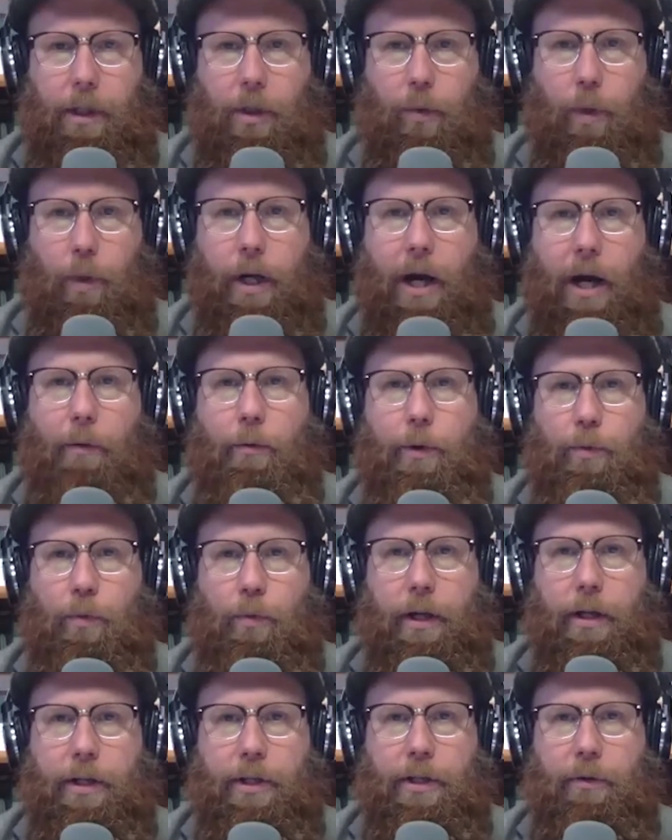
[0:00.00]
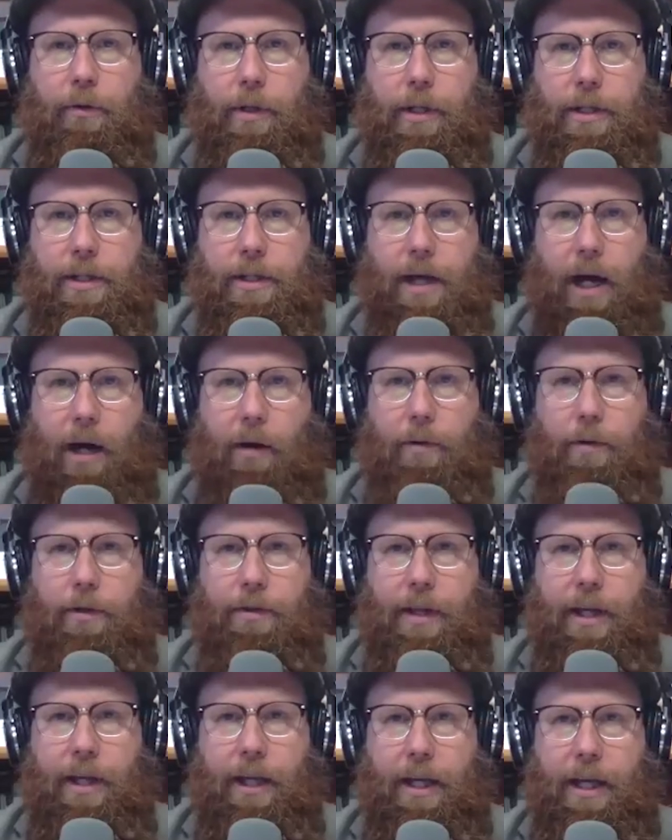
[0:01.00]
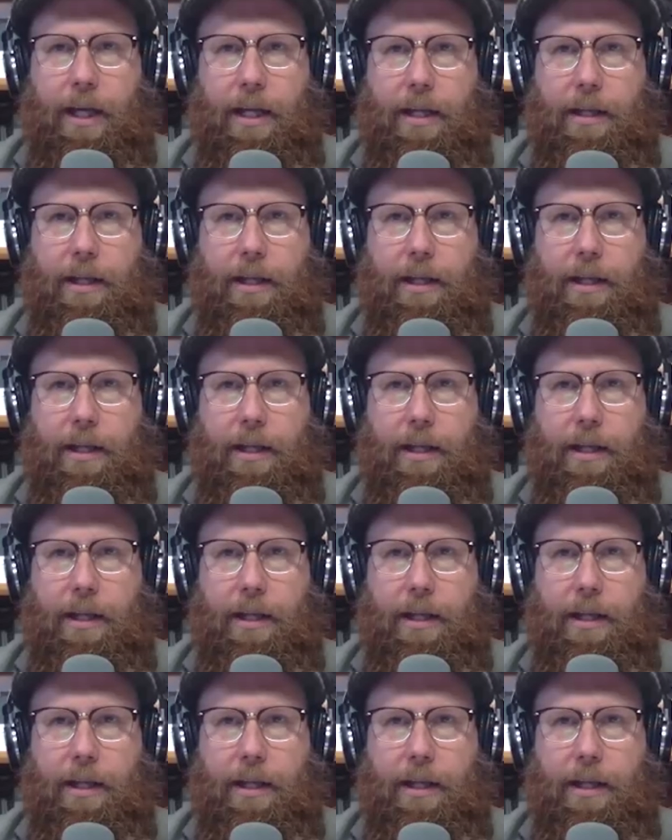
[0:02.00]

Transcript: what I would want to do is I would think